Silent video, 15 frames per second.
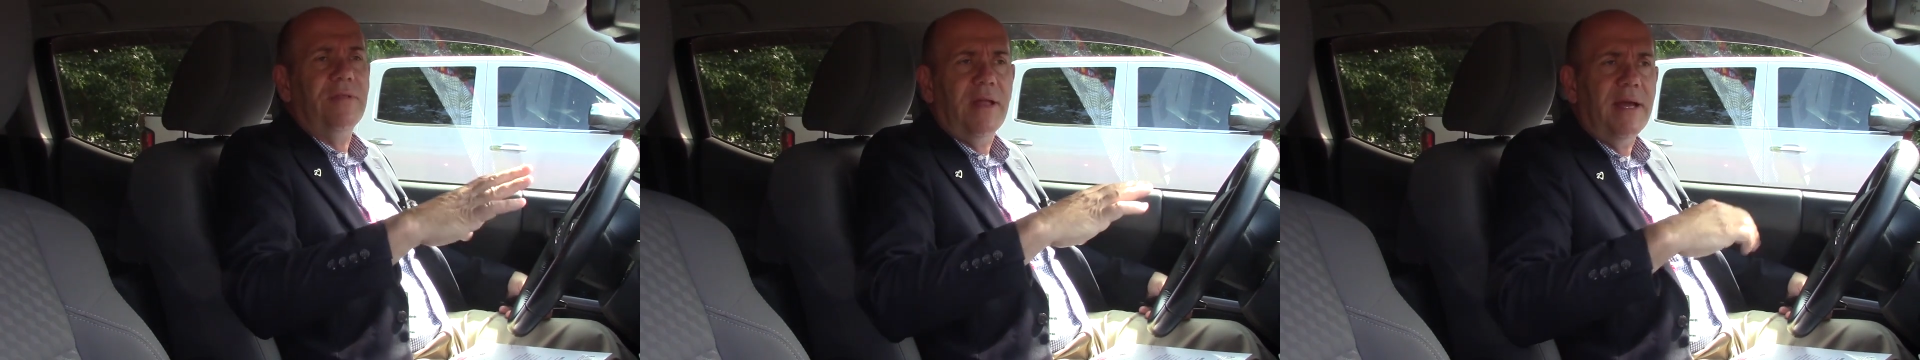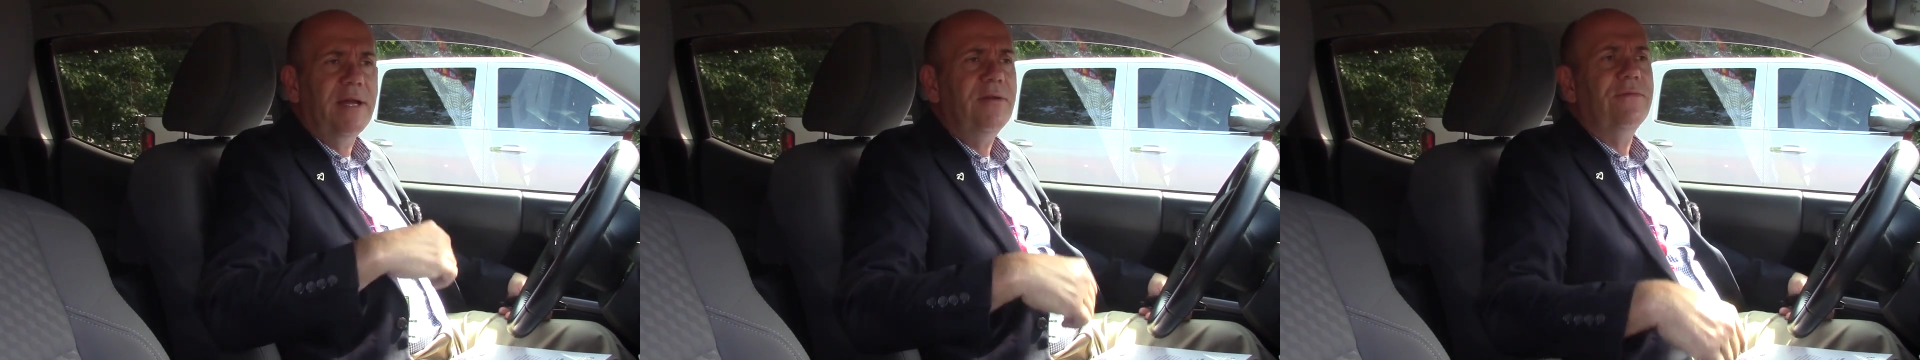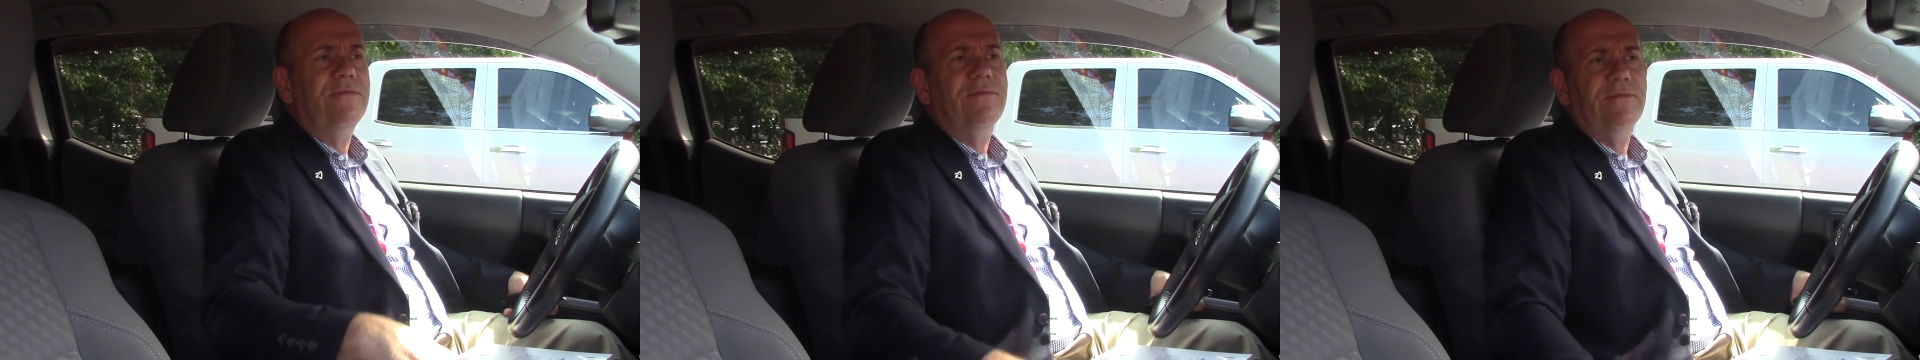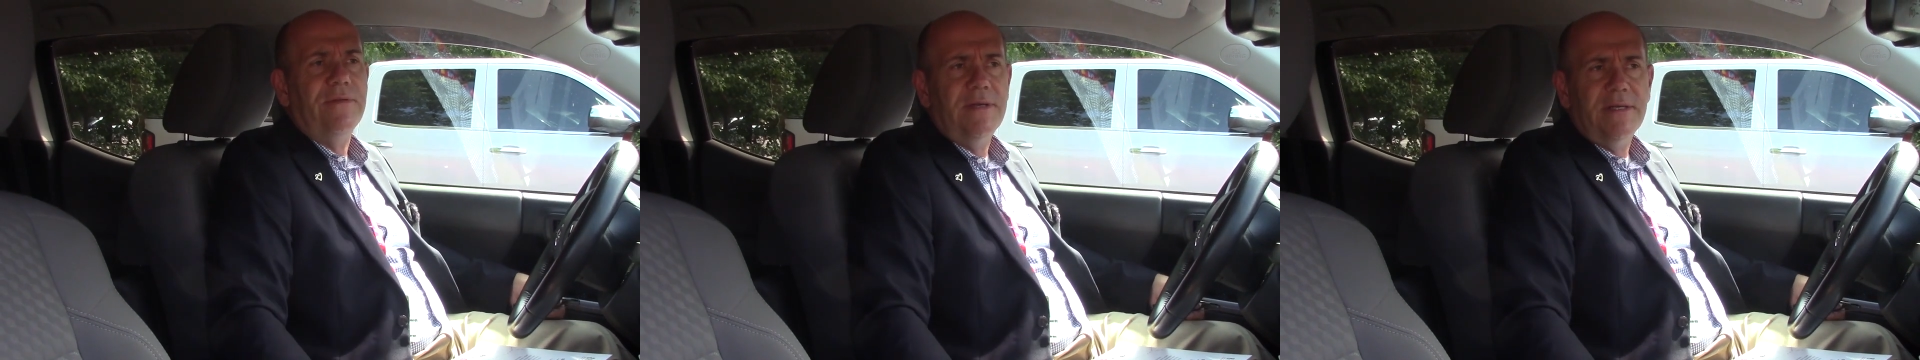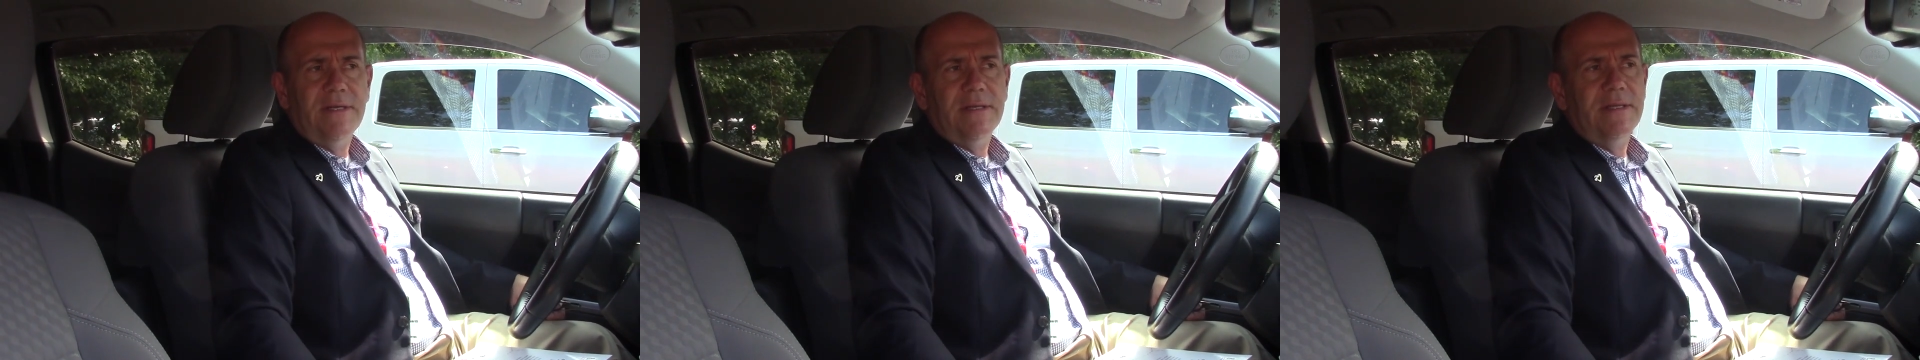life
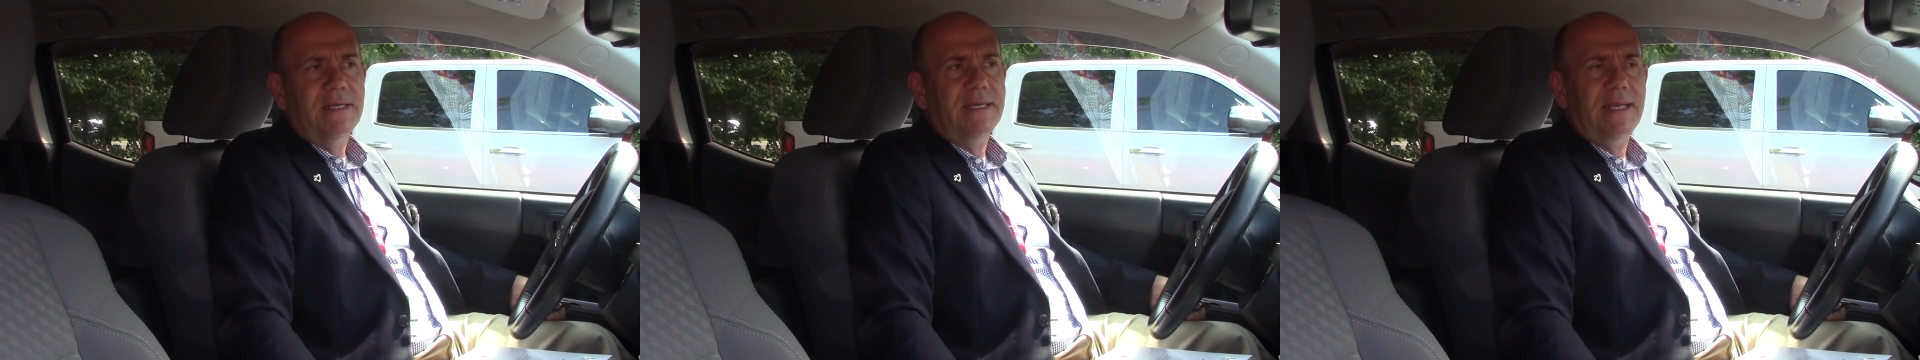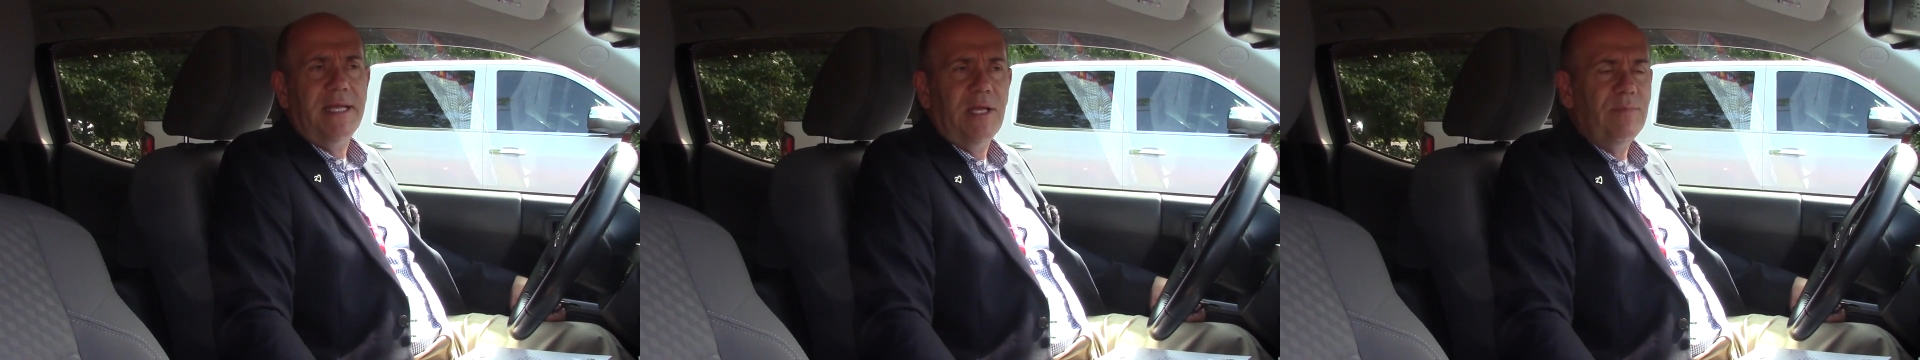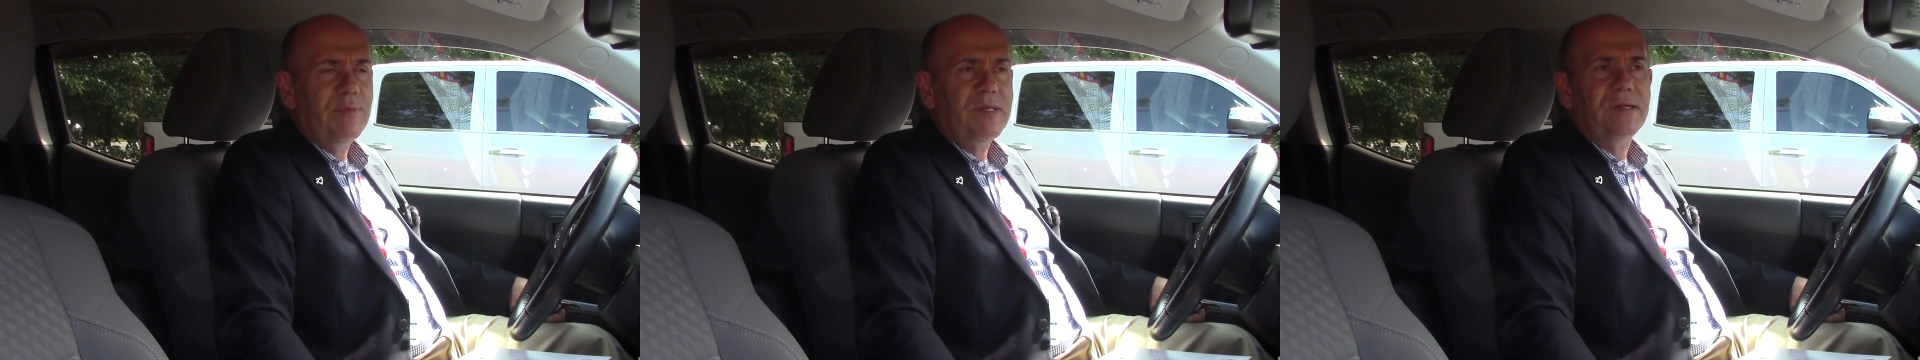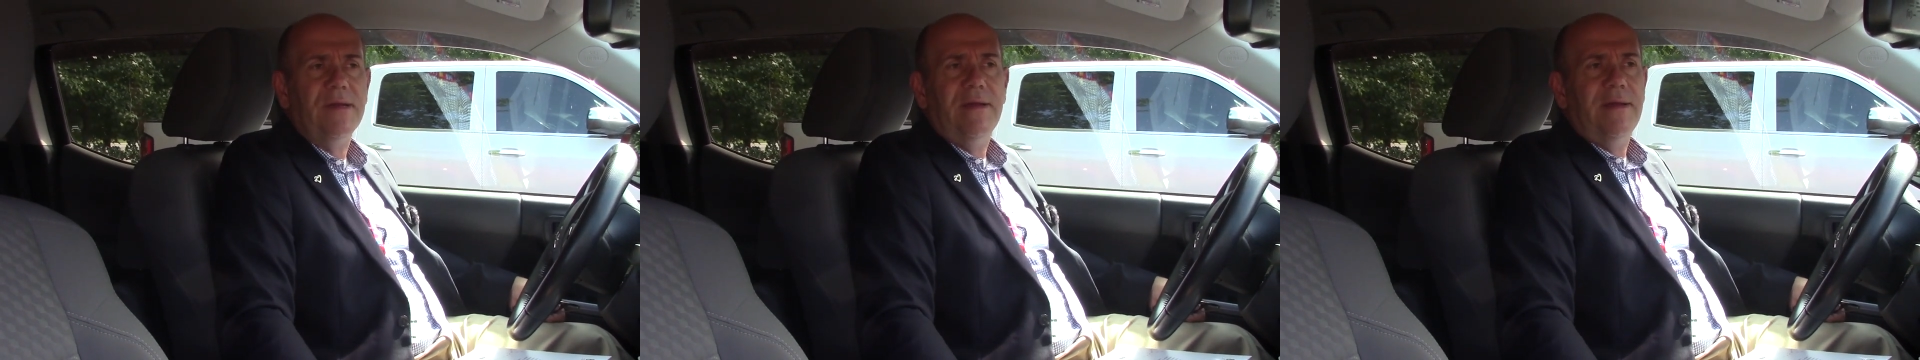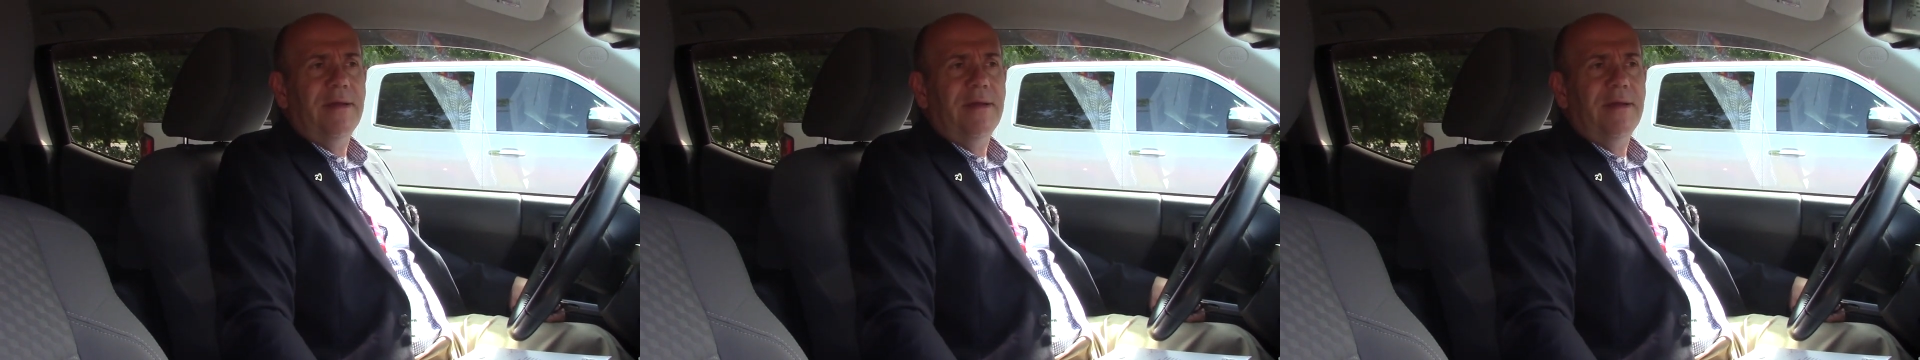that keeps